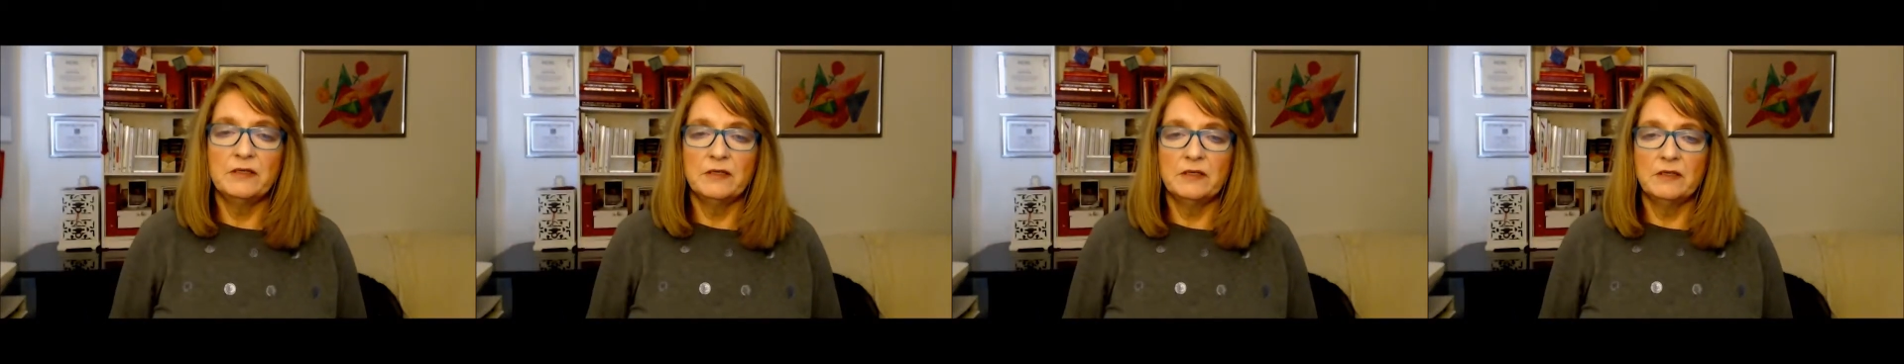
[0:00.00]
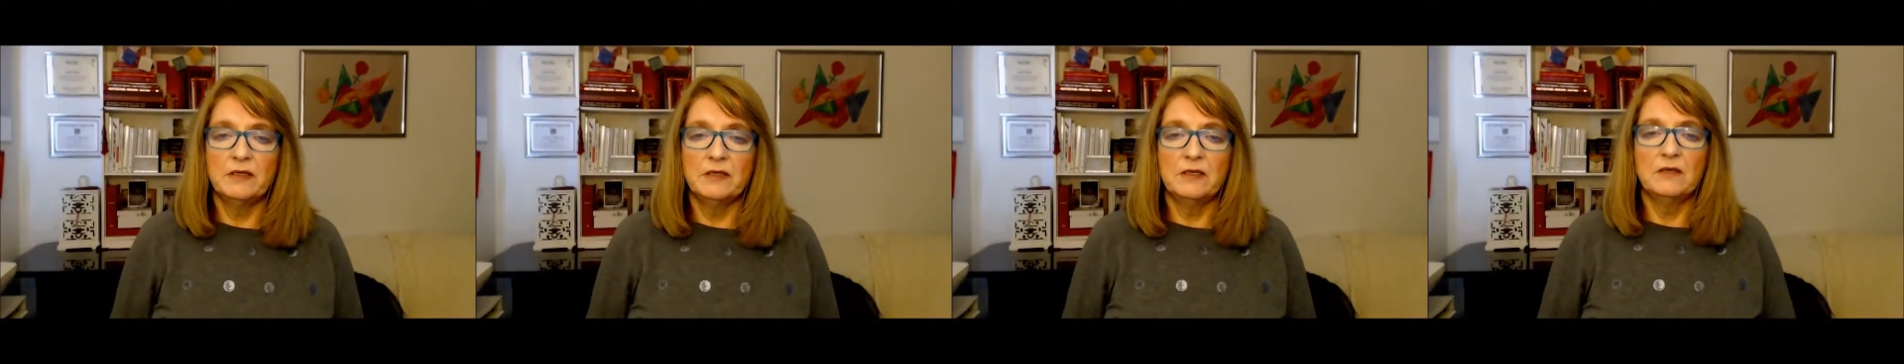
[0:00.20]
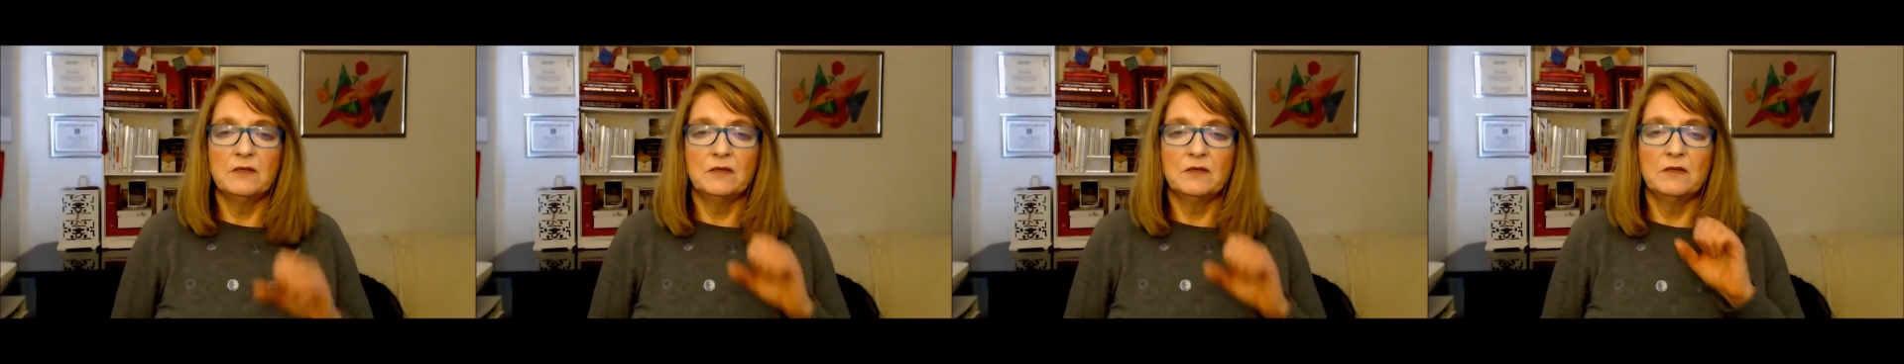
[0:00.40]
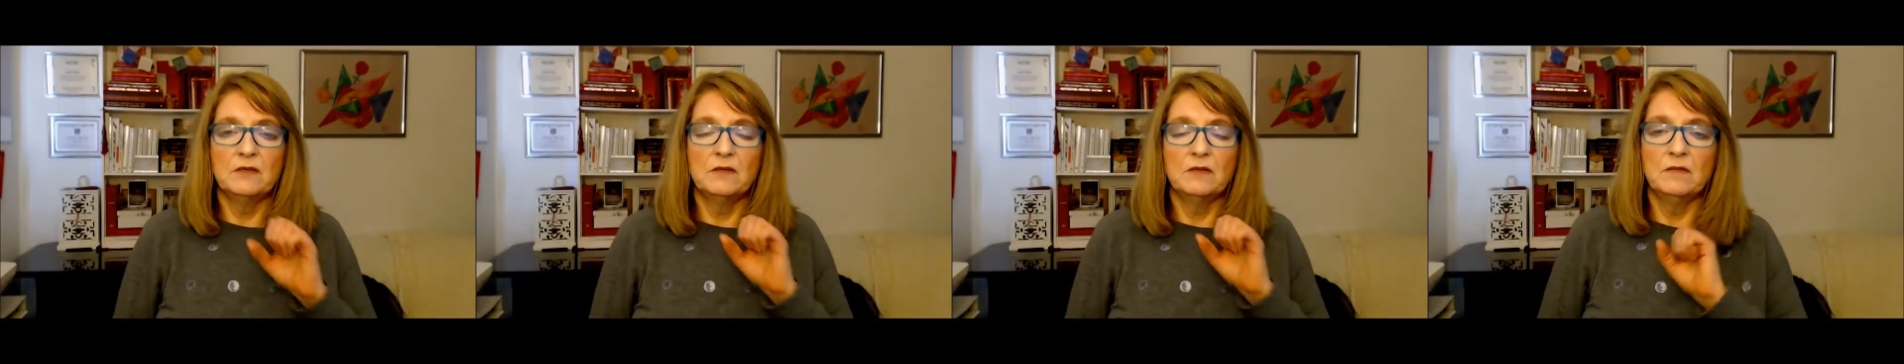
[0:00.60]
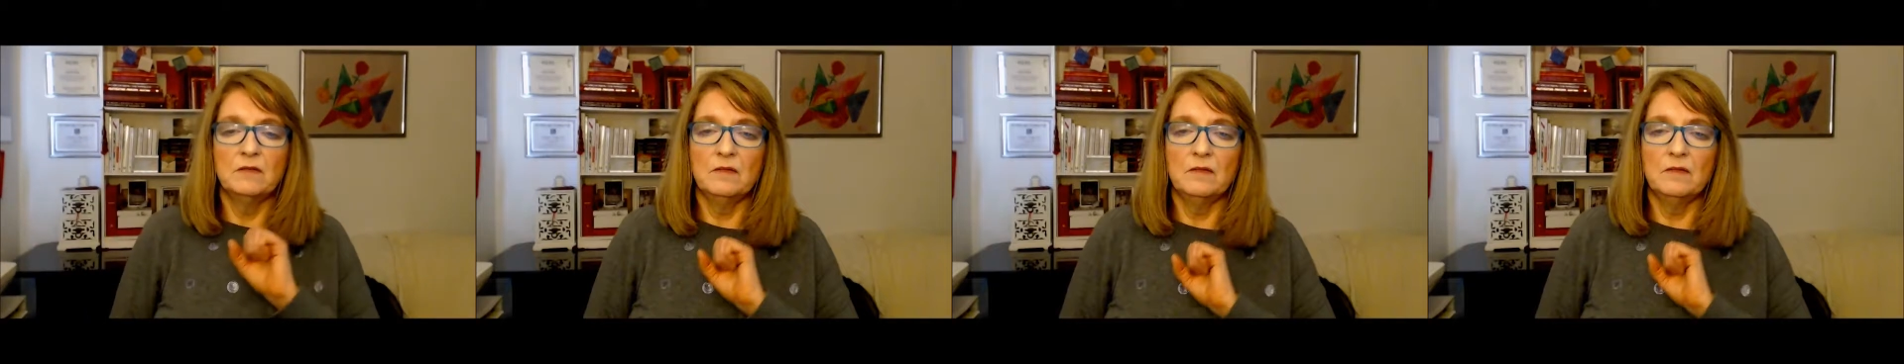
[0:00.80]
is
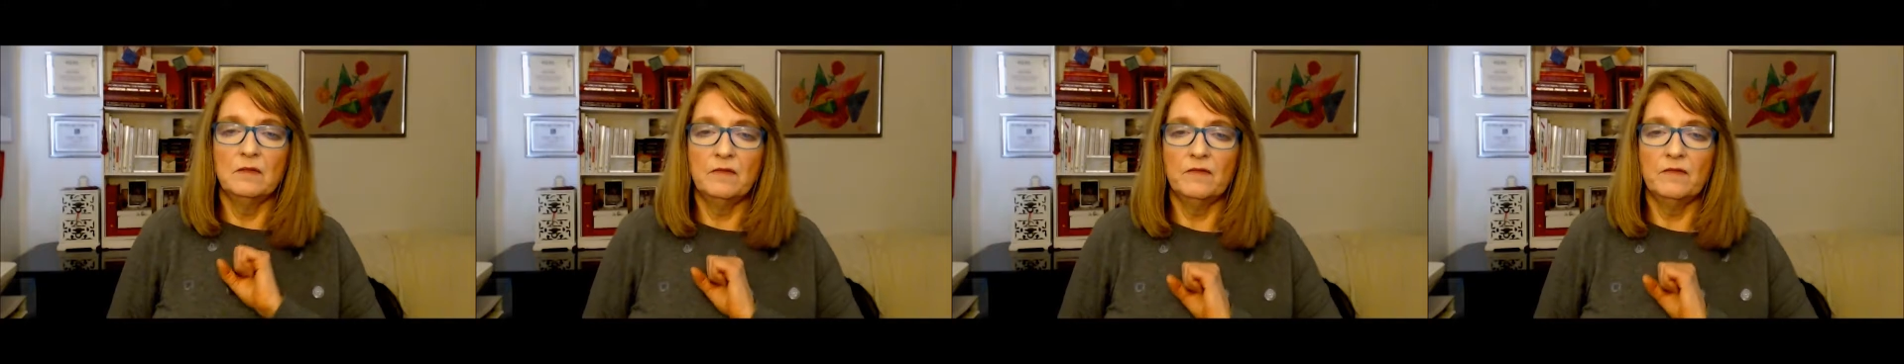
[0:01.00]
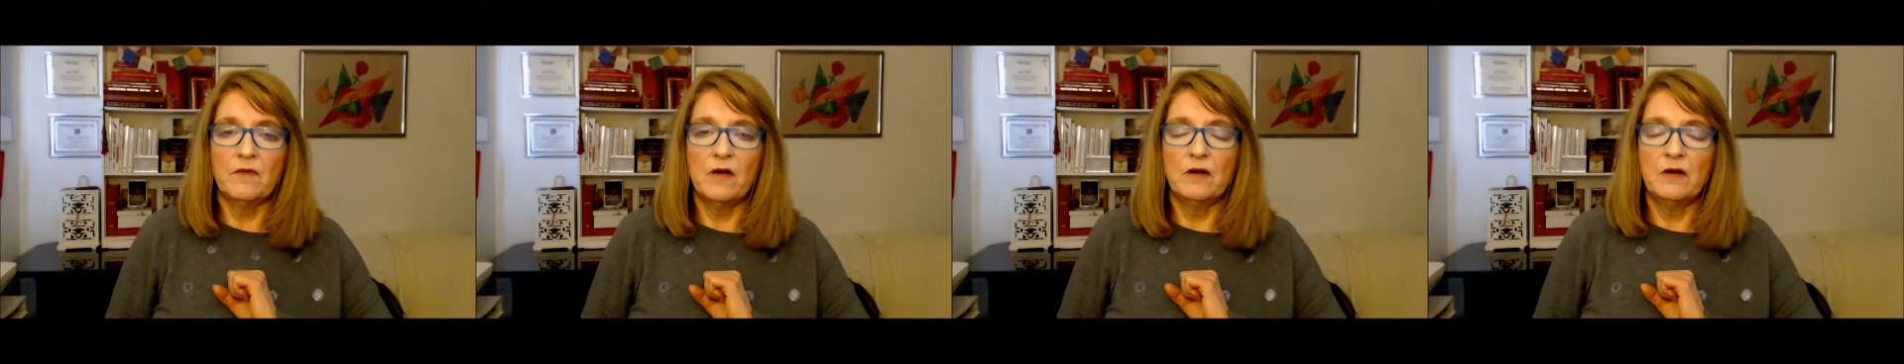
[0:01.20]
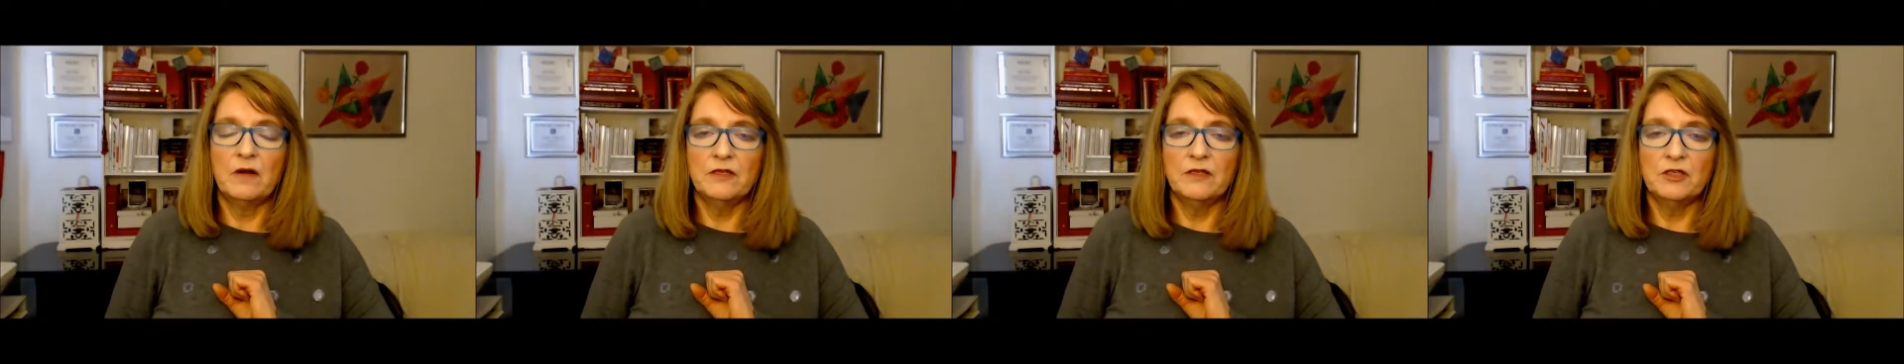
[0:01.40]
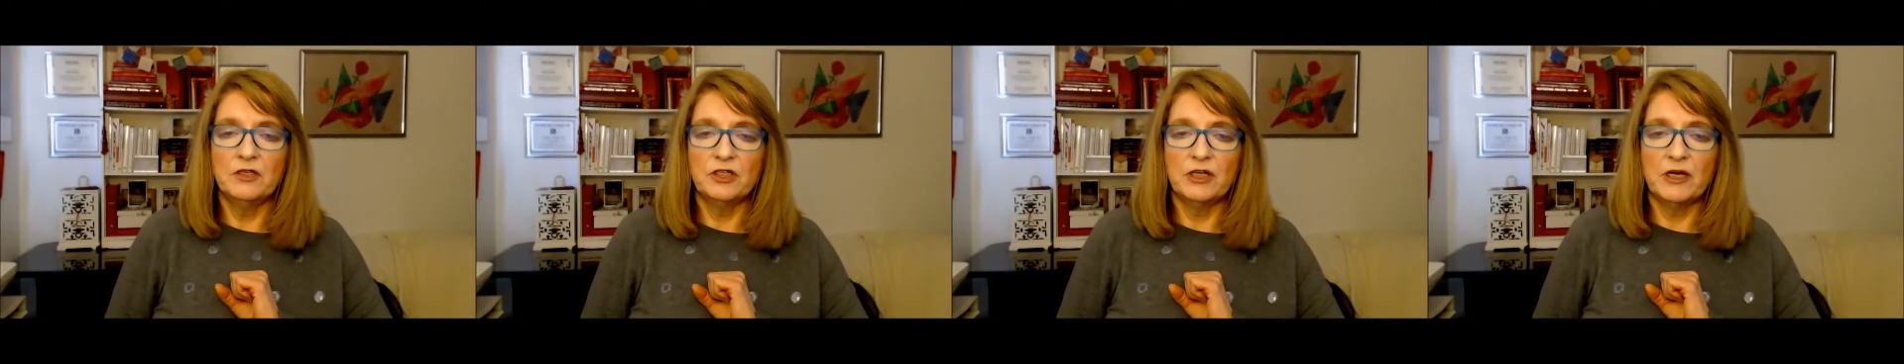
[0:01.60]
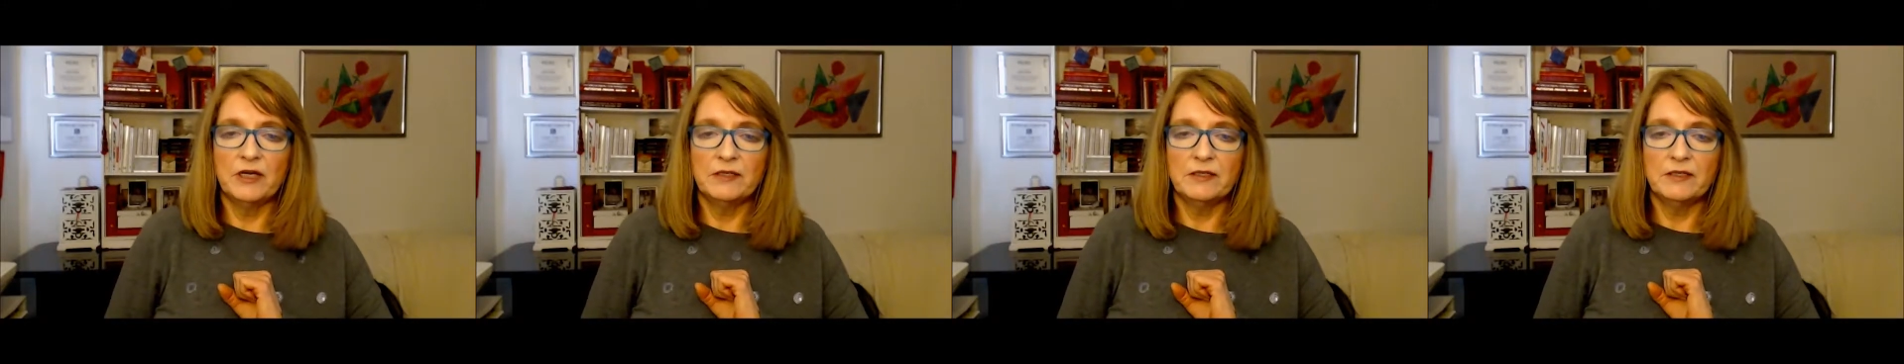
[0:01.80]
on the
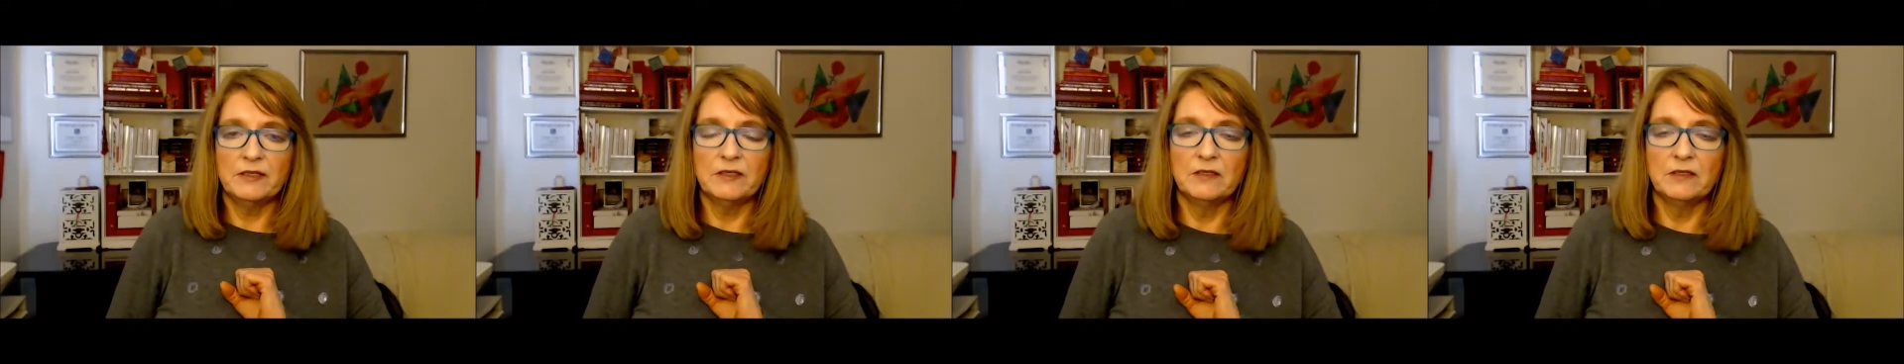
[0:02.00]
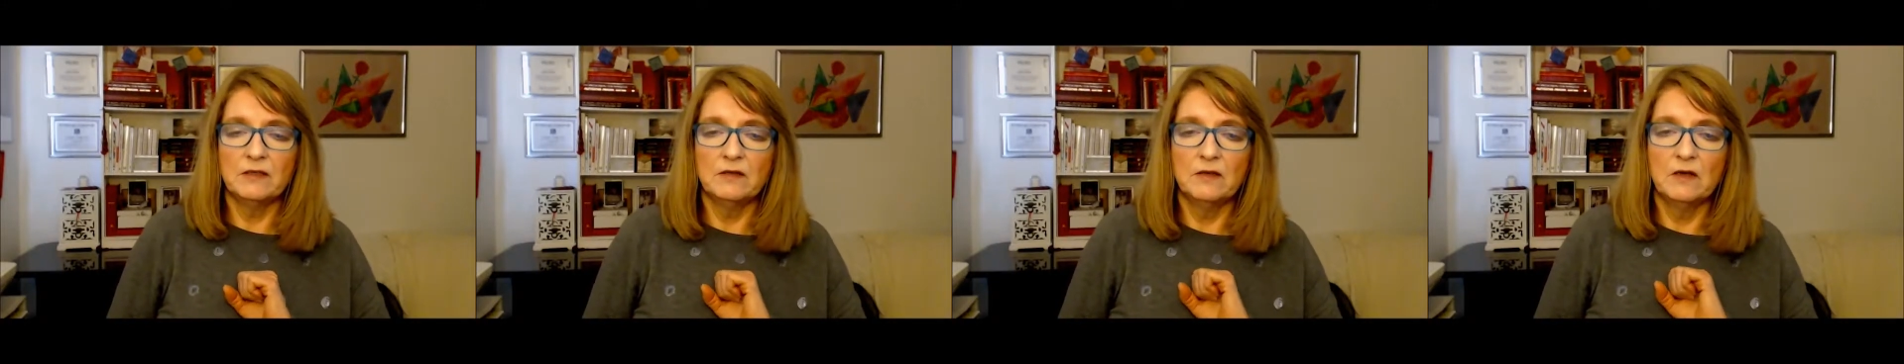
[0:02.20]
chest.